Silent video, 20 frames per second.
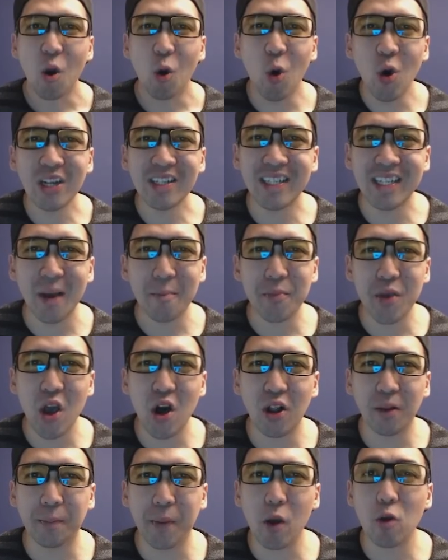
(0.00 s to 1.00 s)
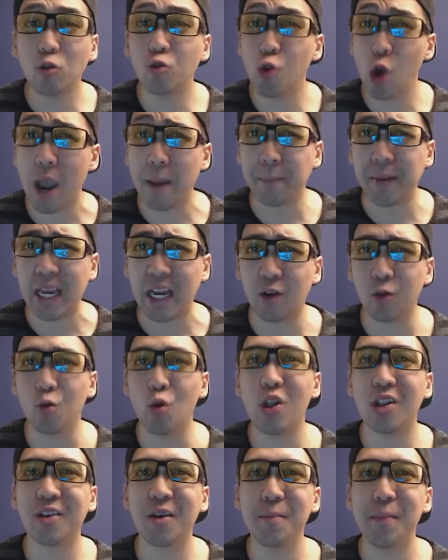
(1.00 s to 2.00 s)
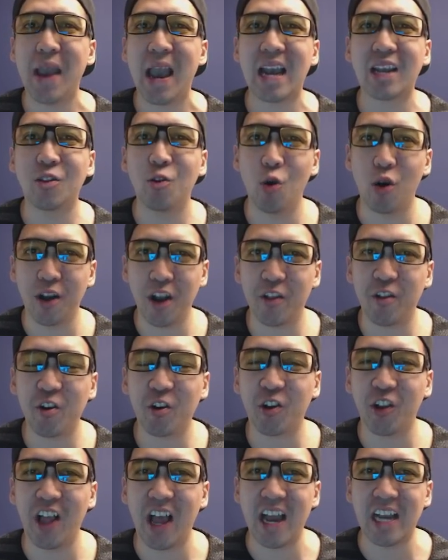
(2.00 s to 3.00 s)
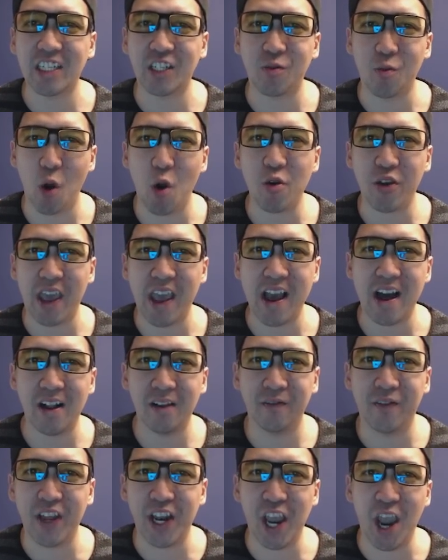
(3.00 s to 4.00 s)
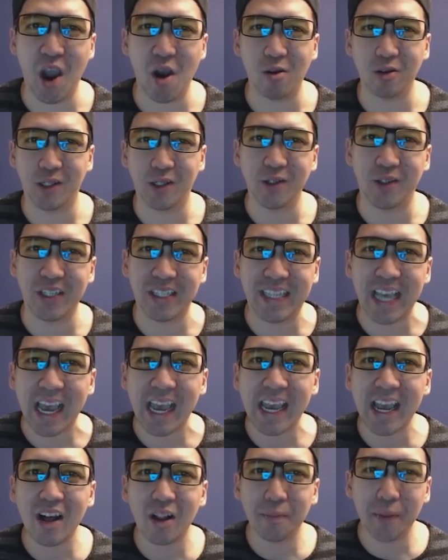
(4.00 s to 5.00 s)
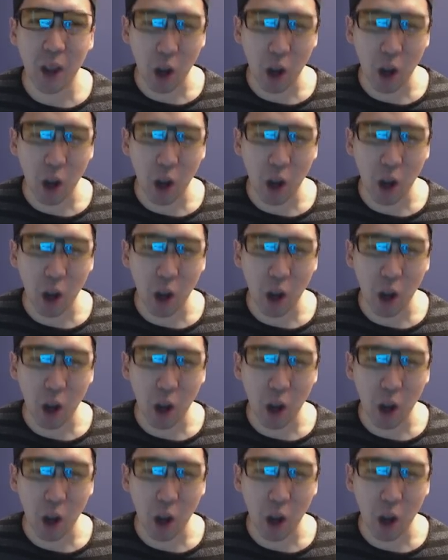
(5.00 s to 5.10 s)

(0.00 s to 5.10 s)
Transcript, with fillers: What's up y'all, Bootramp here and welcome back to another Clash Royale video. So today I'll